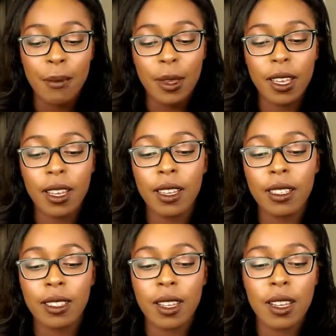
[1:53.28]

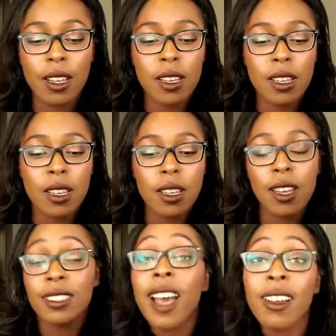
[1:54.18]
because
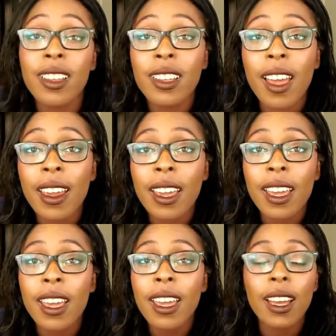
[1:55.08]
Italian
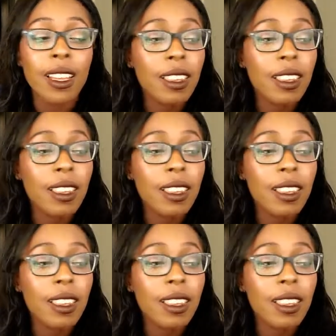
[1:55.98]
yaki,